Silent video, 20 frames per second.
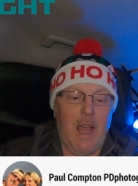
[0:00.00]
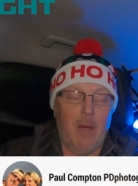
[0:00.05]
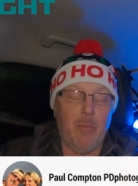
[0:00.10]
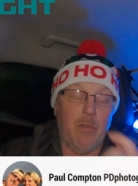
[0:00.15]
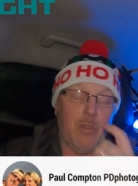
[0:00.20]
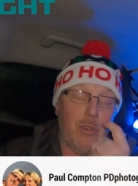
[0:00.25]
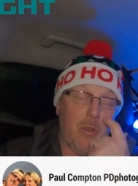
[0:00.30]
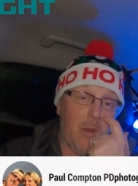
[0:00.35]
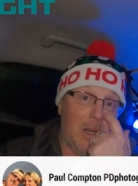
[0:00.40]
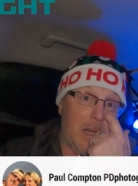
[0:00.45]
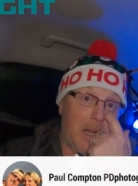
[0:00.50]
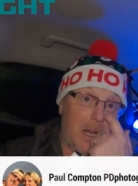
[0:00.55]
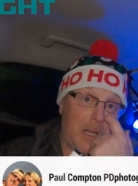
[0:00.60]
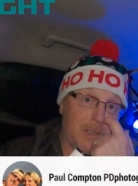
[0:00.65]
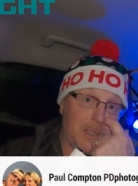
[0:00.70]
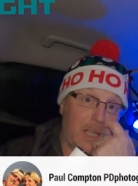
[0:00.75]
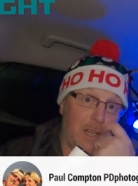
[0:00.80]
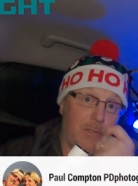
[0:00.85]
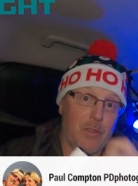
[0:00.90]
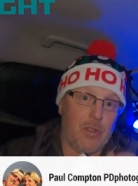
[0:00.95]
and with doing
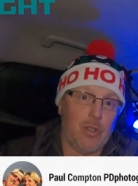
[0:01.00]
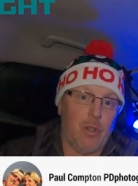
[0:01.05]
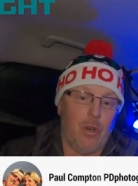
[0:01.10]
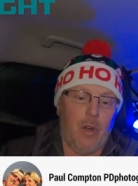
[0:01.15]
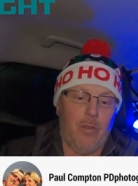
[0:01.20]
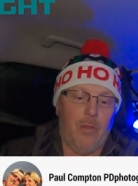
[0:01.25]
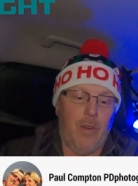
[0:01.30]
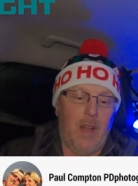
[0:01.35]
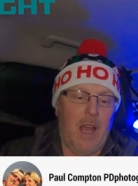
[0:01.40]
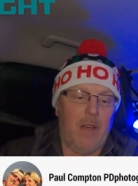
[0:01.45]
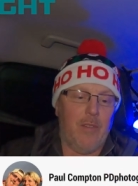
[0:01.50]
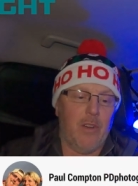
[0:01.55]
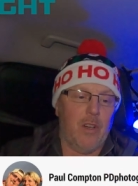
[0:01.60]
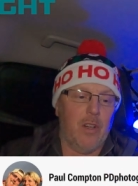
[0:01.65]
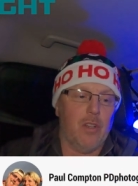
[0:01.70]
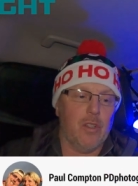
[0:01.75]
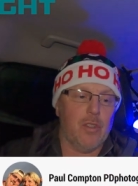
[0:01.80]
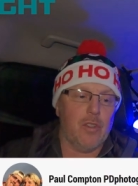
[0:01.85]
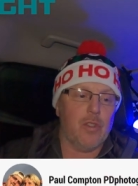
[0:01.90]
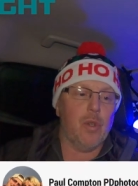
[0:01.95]
landscape photography, having
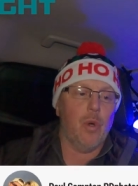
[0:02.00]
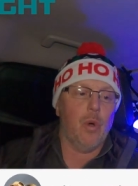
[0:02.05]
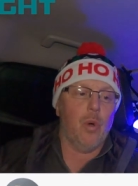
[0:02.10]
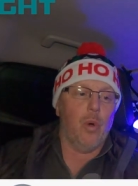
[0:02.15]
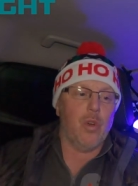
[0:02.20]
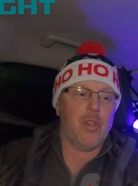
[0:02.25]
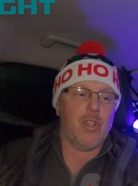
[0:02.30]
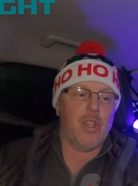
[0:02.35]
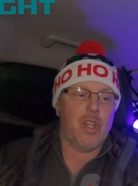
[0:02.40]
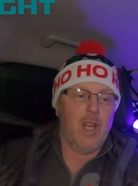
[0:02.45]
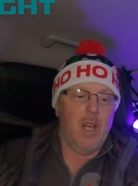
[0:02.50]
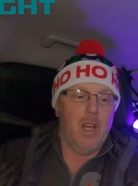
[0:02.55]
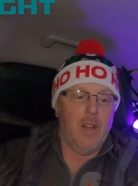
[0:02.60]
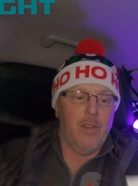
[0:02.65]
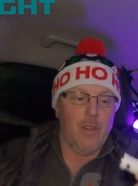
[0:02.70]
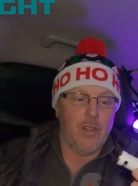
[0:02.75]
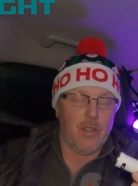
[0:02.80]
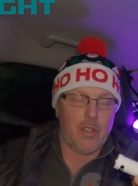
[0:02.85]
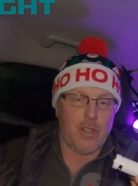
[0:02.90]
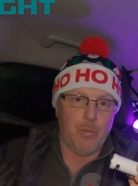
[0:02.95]
a good torch
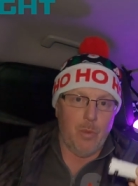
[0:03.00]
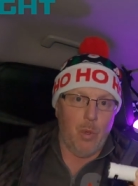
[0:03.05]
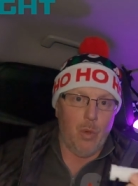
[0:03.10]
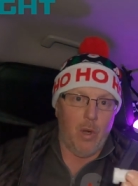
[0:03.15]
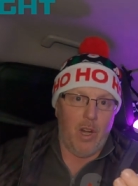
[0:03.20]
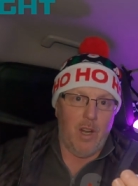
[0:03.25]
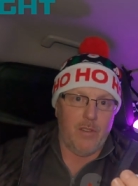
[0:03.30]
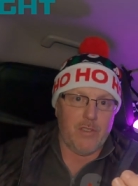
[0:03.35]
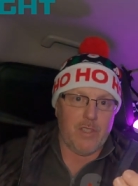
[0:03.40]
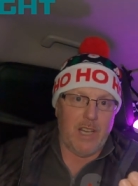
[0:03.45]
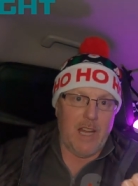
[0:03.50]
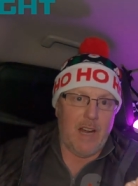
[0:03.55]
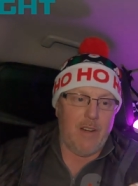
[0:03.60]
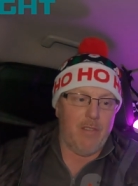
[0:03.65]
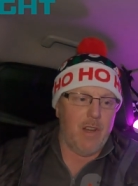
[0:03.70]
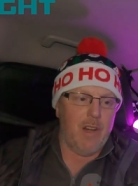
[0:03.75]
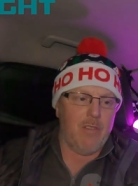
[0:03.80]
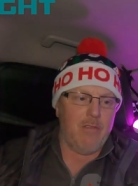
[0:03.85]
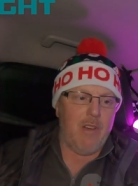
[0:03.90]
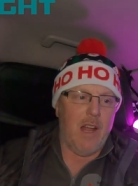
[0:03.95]
that's small enough to
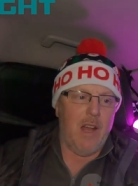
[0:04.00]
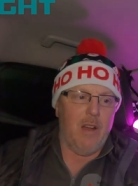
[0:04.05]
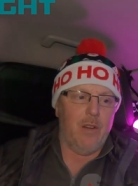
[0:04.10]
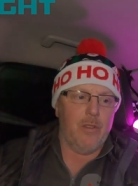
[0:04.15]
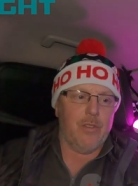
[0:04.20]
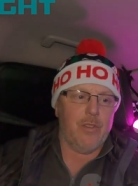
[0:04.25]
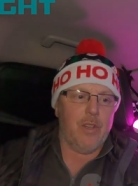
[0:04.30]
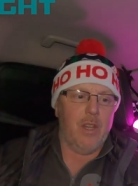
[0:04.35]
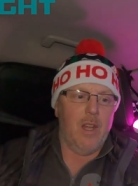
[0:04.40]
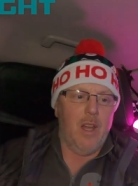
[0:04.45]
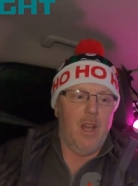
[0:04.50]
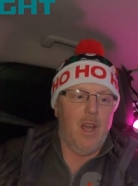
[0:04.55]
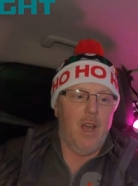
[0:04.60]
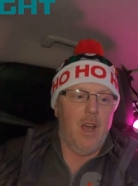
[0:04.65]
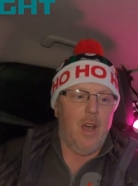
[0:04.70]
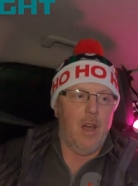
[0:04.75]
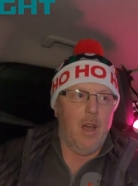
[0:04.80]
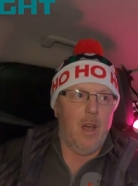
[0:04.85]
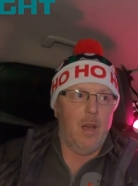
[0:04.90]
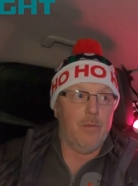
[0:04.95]
carry around
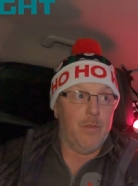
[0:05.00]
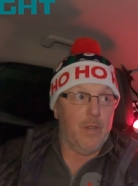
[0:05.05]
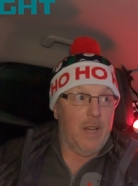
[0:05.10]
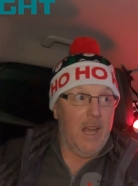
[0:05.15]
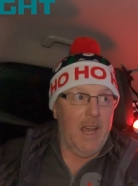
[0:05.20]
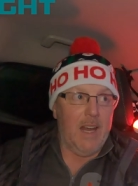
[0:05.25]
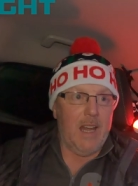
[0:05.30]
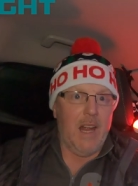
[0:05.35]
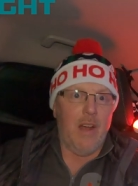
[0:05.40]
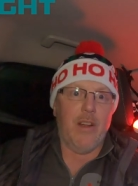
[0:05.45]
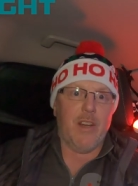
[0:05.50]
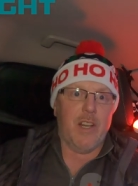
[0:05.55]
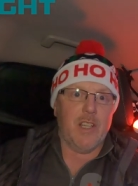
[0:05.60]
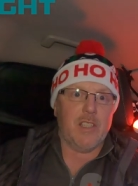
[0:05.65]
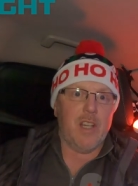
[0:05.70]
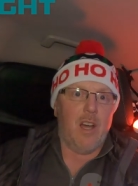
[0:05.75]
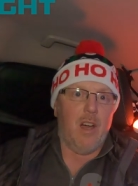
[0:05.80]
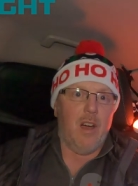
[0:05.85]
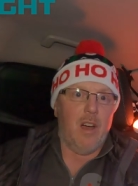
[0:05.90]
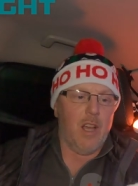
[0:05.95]
for getting out in the
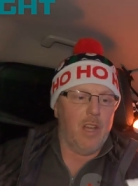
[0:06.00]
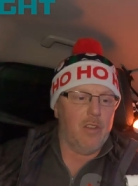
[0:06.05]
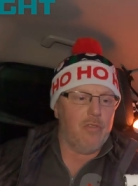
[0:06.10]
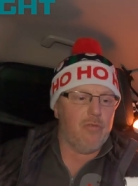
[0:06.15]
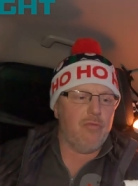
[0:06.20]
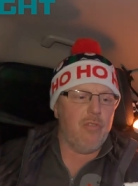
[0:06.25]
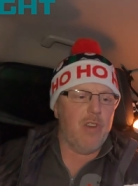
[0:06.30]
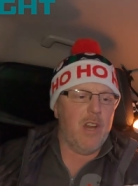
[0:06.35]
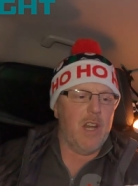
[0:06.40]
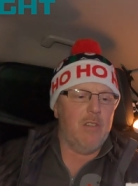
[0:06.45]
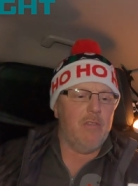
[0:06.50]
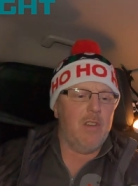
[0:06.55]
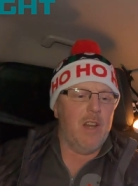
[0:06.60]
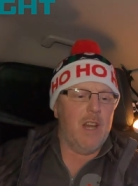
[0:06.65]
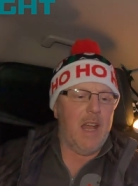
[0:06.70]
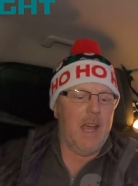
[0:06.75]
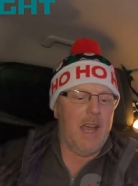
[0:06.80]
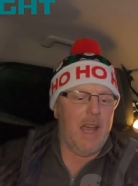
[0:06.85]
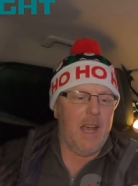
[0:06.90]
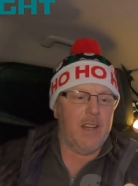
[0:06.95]
dark is really,
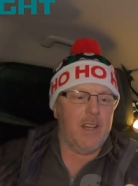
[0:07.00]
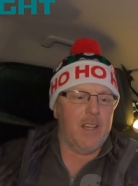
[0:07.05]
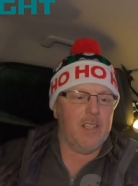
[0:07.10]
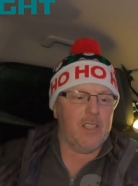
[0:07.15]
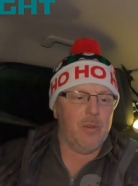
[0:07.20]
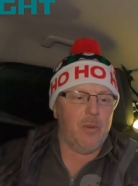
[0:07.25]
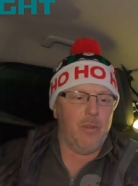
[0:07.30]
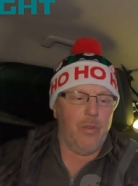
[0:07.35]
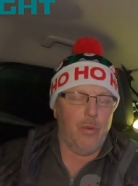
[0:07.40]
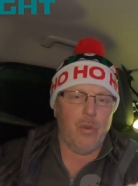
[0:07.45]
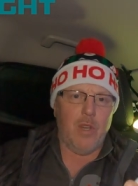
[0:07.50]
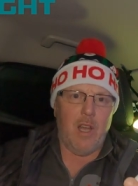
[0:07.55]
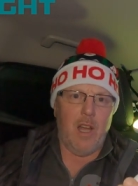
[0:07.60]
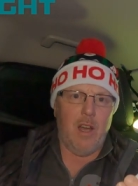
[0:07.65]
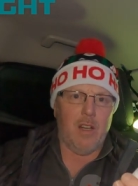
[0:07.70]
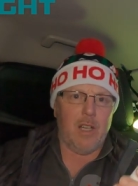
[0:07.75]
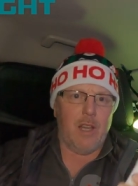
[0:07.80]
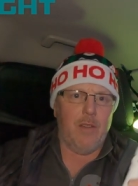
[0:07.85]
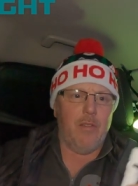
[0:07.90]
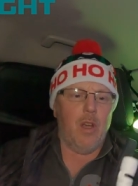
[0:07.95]
really handy. So I thought,
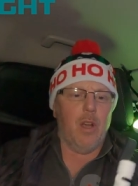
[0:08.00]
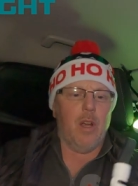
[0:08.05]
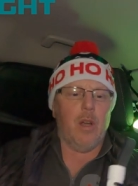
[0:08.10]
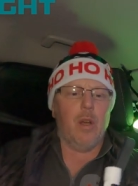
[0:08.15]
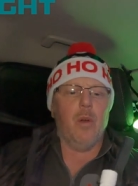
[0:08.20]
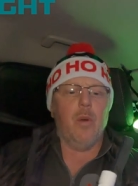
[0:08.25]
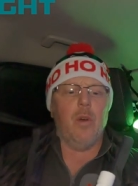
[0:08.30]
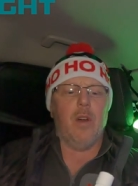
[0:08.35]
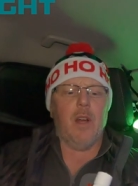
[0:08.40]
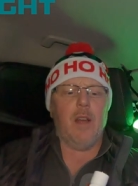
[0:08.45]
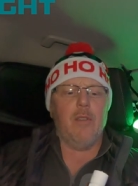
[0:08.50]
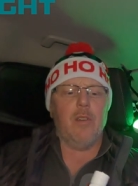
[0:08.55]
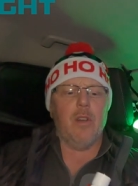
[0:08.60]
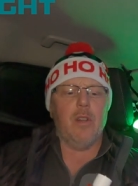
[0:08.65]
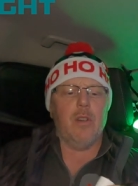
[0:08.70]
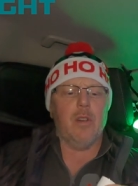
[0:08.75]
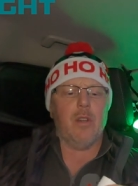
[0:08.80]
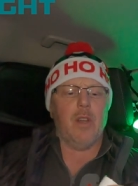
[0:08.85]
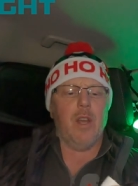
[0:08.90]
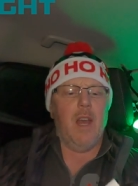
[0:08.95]
yeah, I'll give it a go. I'll have a
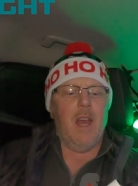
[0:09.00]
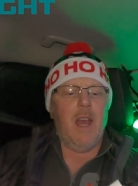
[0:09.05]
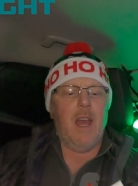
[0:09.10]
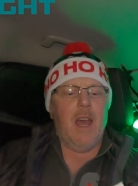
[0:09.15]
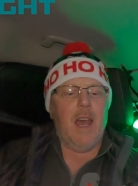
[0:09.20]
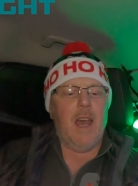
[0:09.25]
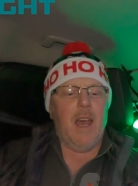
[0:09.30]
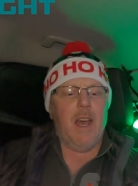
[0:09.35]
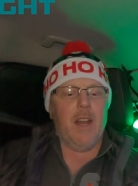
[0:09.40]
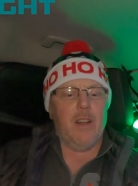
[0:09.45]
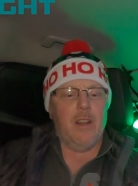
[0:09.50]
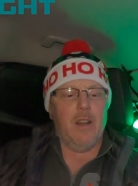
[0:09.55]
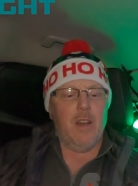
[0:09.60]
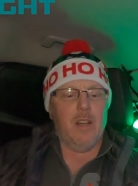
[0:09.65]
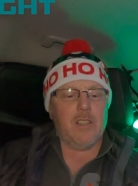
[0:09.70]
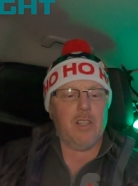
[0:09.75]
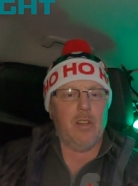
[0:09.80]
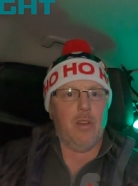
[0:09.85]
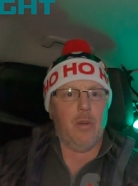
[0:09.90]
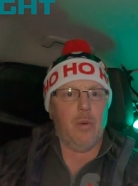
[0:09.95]
look and
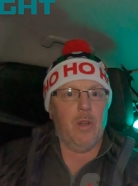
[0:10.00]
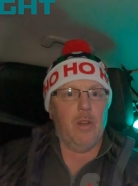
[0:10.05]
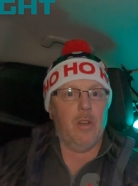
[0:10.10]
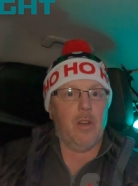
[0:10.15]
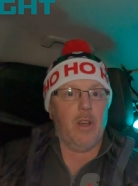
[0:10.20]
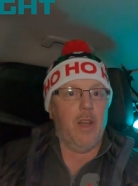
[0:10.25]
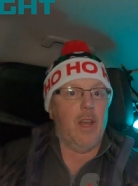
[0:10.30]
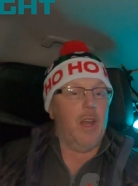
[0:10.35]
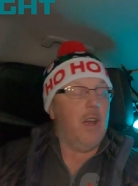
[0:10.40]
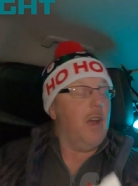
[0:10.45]
I'll take a quick look at